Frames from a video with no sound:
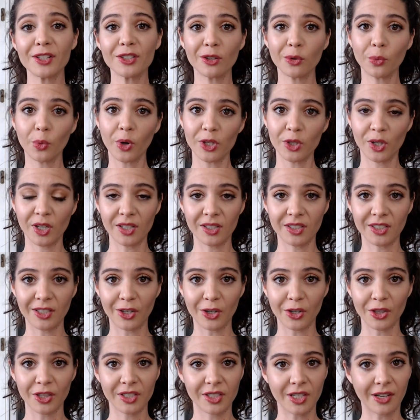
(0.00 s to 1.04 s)
on what you
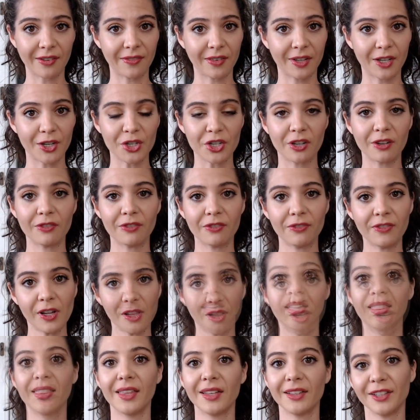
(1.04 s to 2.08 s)
consider the definition of
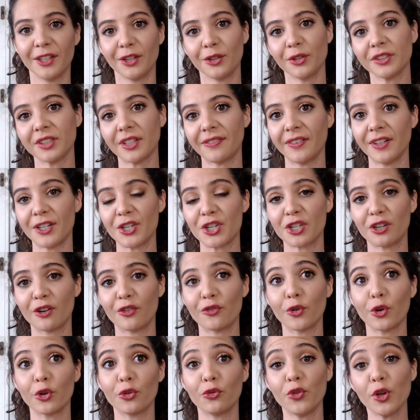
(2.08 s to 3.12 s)
filler. The legal definition
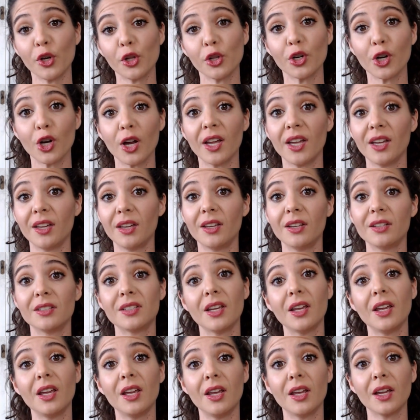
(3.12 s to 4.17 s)
for filler is
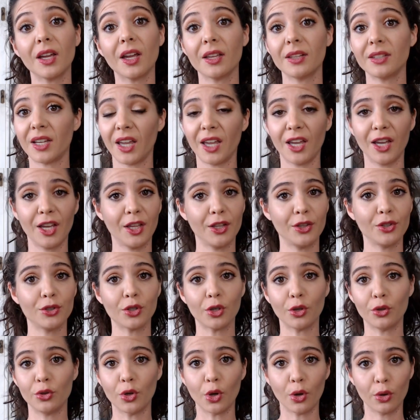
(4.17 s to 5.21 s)
it contains
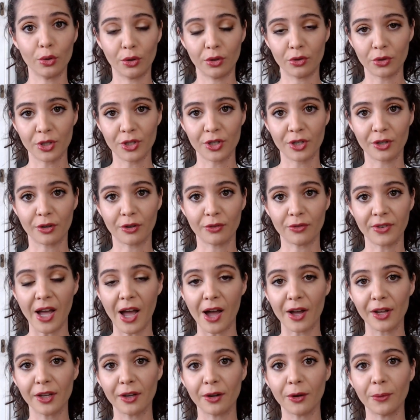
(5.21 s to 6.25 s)
no nutritional
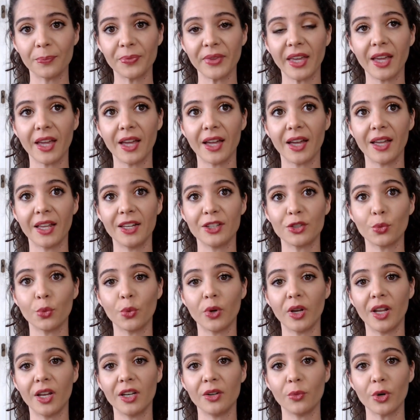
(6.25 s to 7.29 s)
value. And
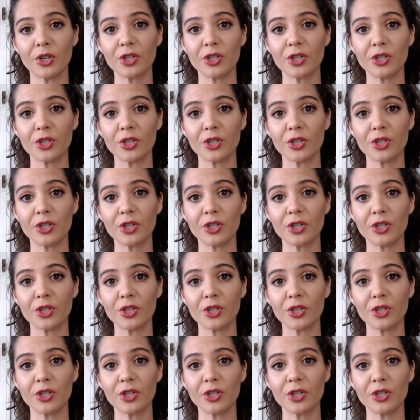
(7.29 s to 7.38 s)
when we're